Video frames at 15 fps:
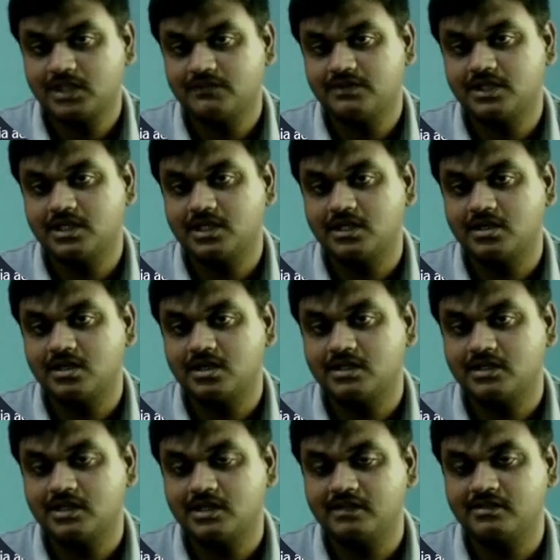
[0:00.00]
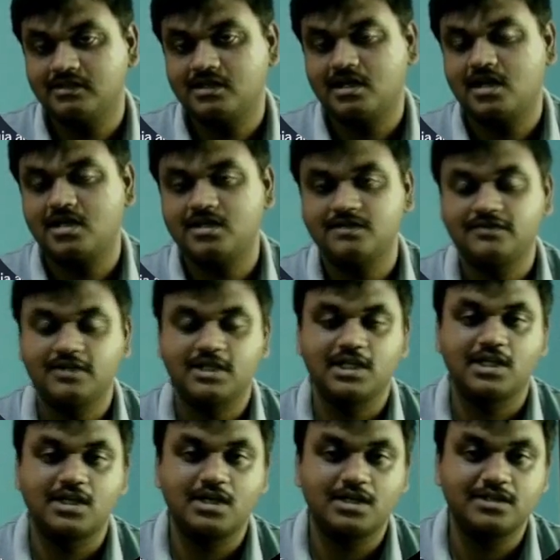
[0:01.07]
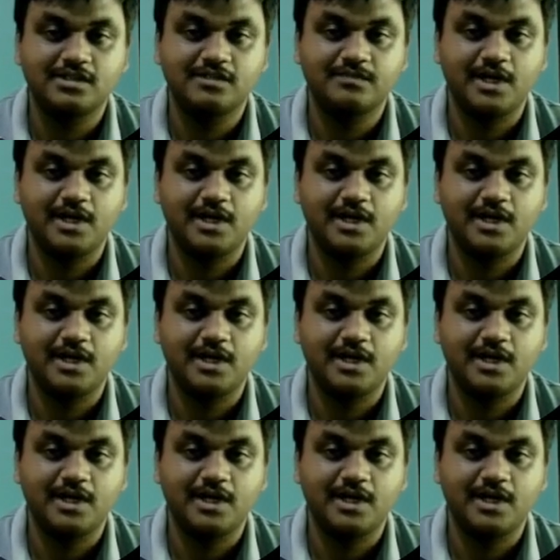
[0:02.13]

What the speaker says: If you click on this, or if you click on this